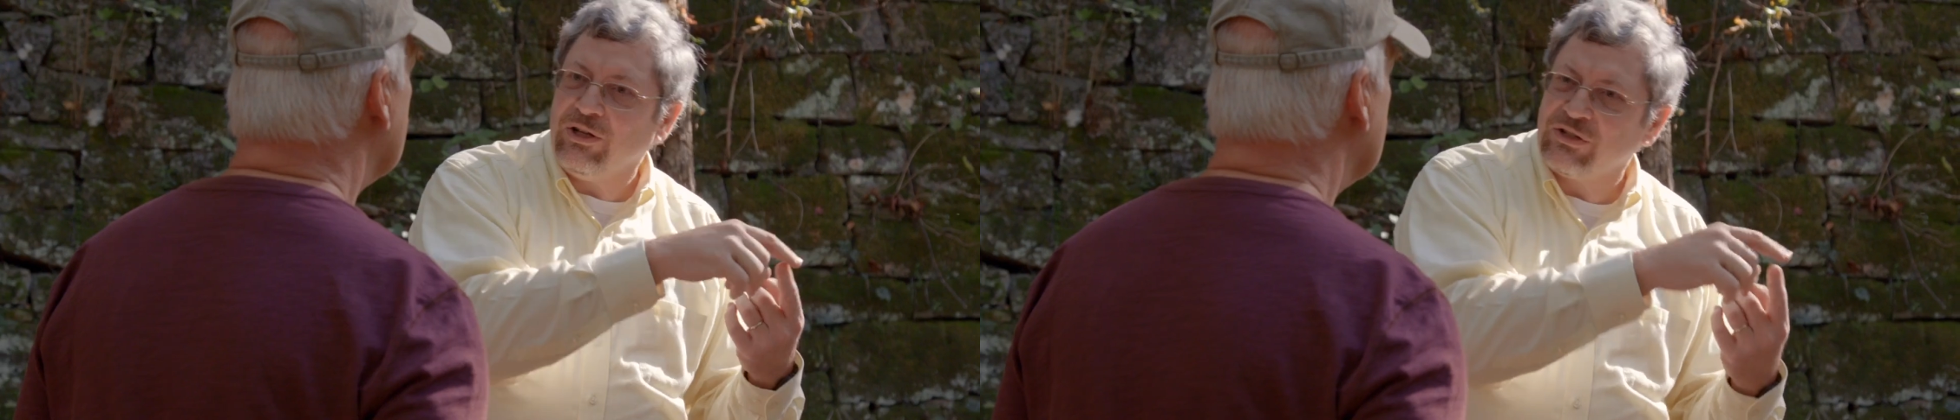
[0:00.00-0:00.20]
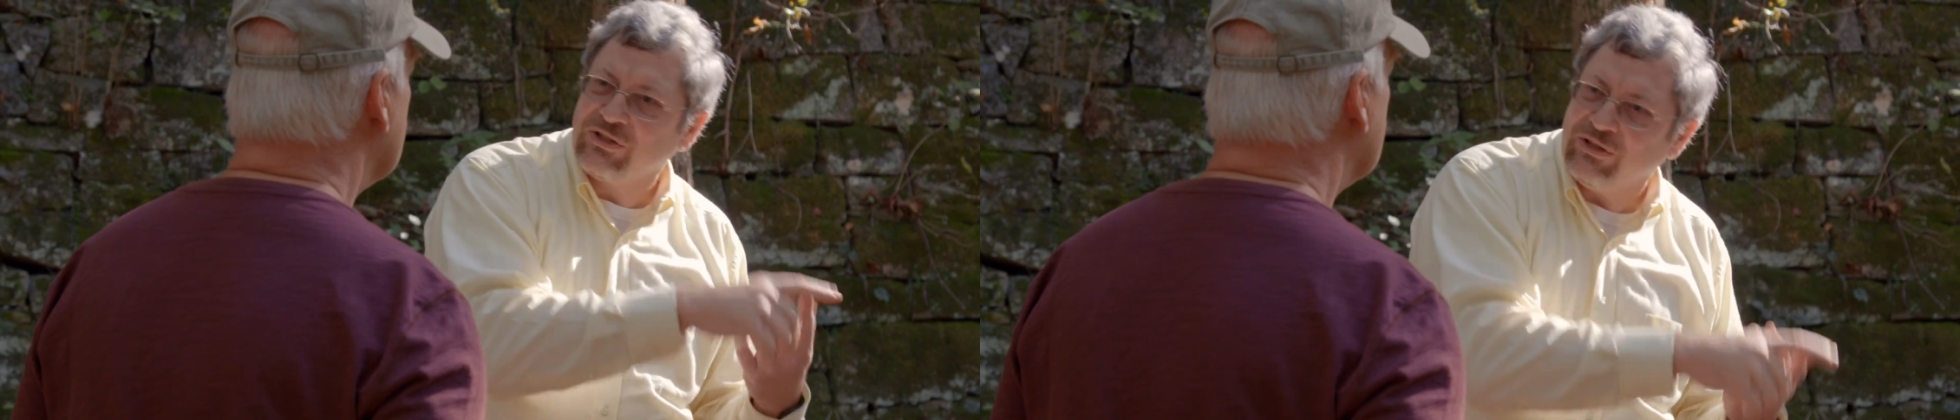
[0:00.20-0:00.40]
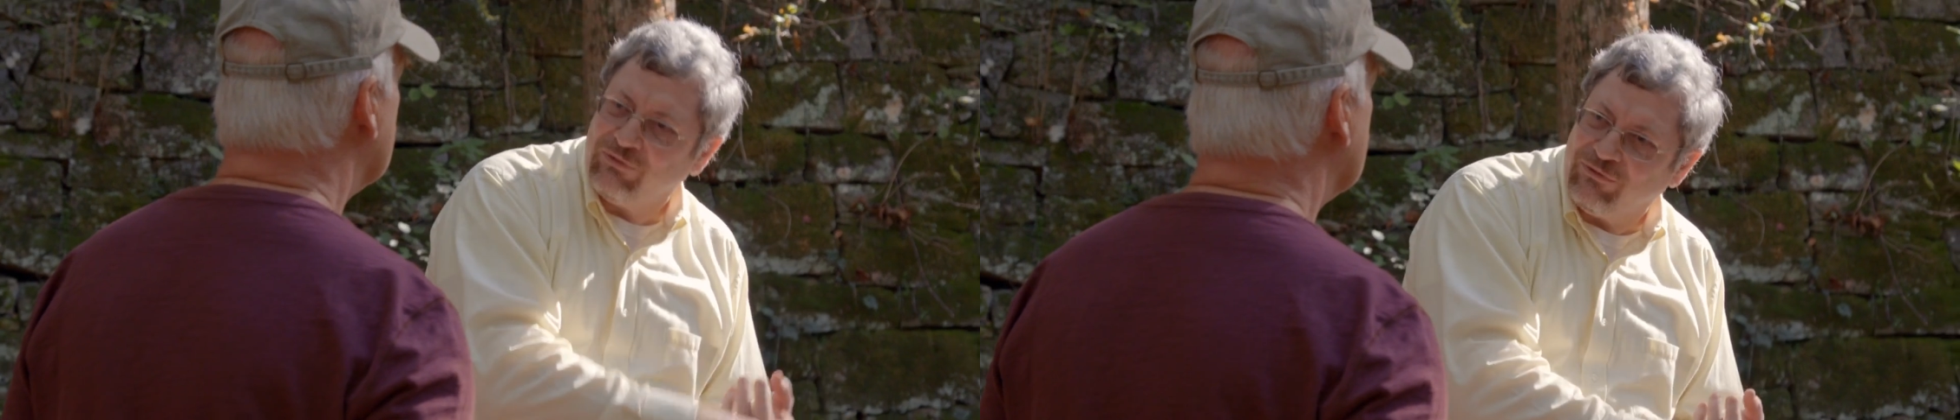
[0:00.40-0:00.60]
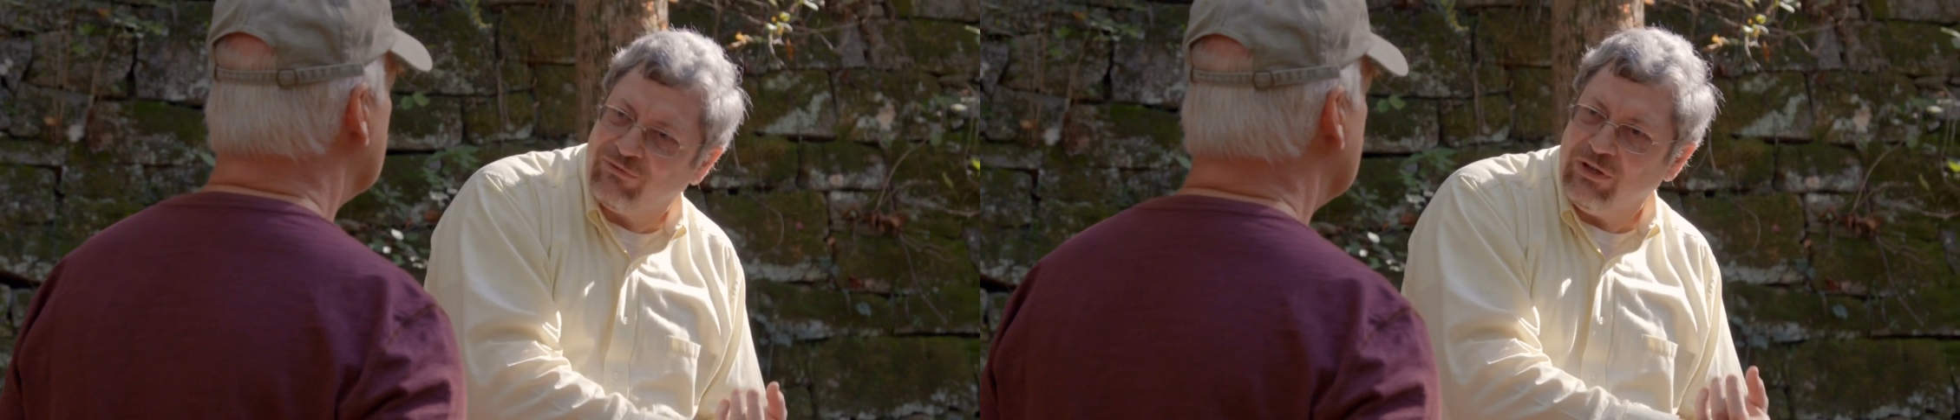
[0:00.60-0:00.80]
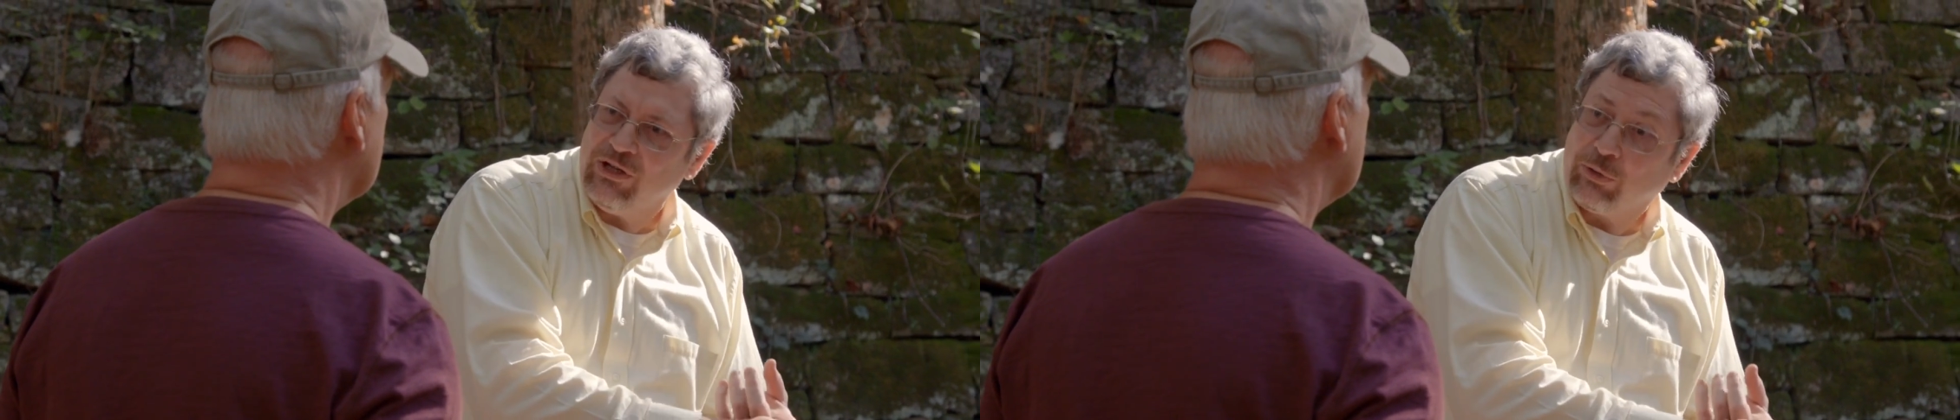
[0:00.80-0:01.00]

lists the, the